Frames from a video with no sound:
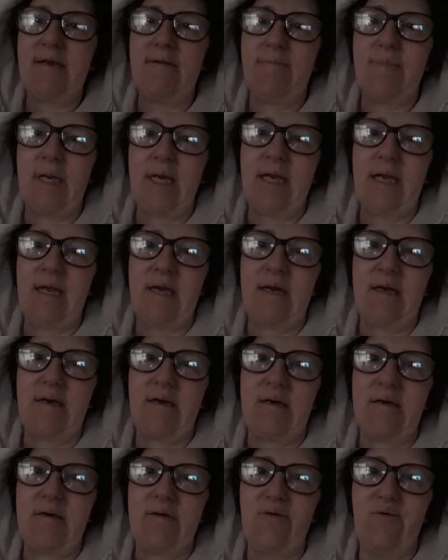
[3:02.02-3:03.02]
player
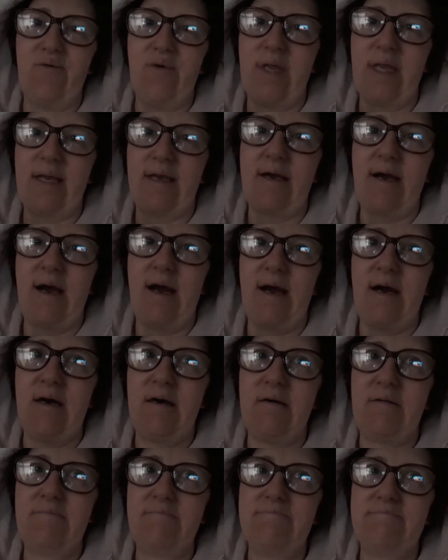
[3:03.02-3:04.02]
for the car.
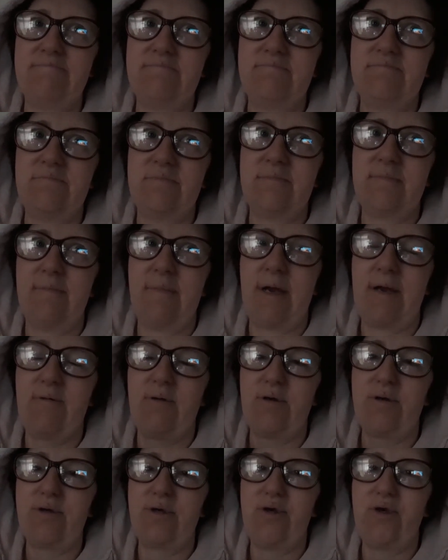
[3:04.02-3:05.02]
I'm not
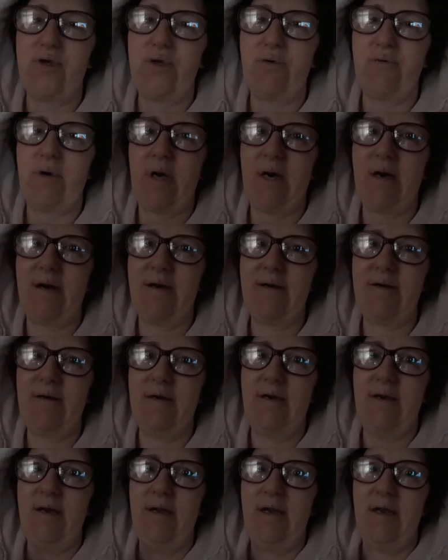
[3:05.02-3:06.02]
too sure
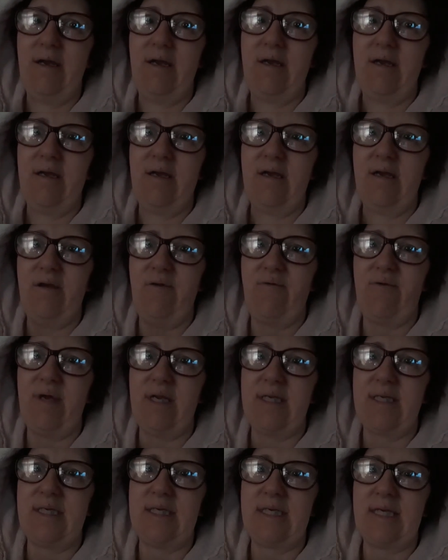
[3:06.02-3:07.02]
if
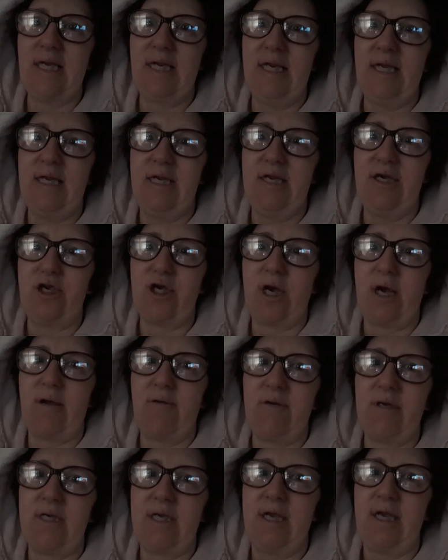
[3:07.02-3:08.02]
it's still in a
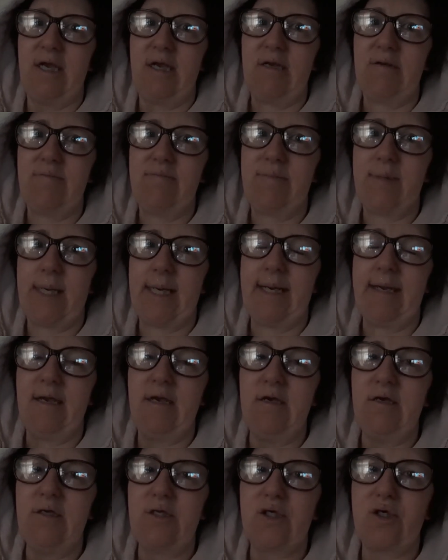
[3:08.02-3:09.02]
charity, but it
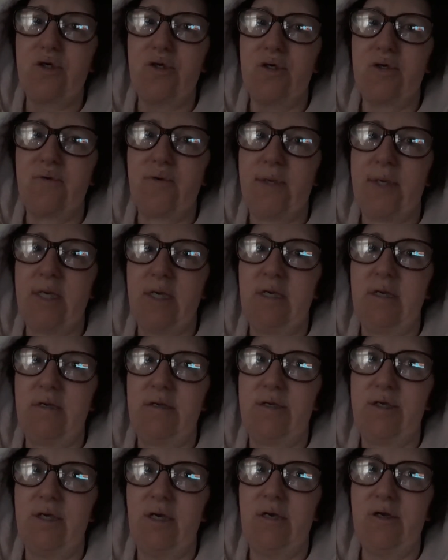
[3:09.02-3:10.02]
is good for the
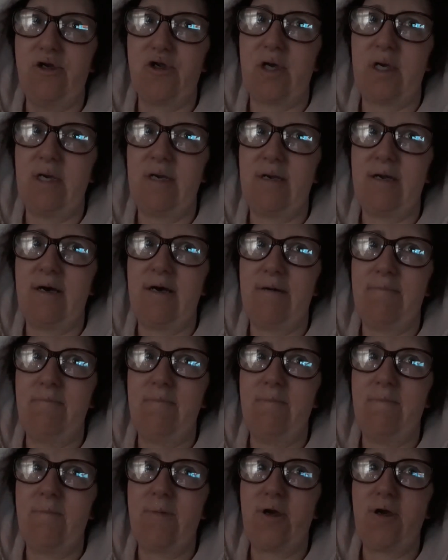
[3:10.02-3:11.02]
children. I'm
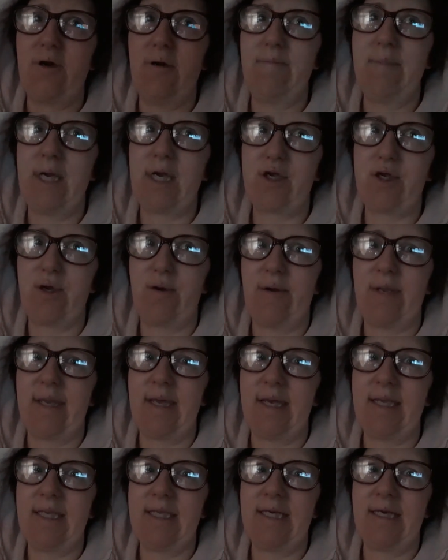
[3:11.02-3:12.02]
going to make sure
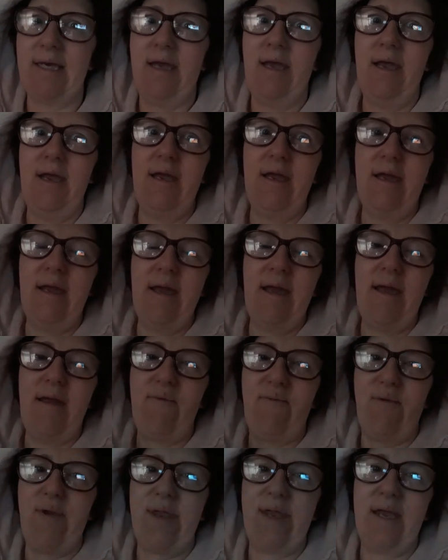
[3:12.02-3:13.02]
that
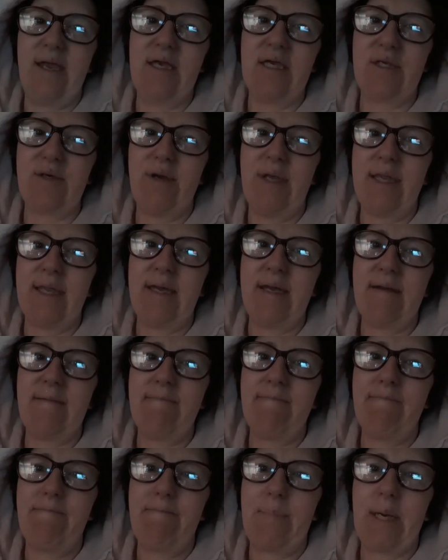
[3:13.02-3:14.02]
everything is with it,
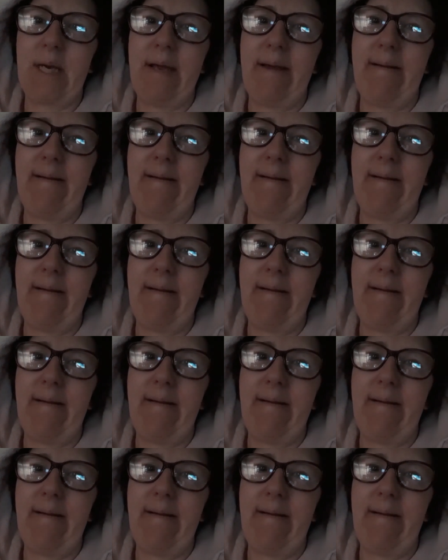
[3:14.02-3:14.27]
but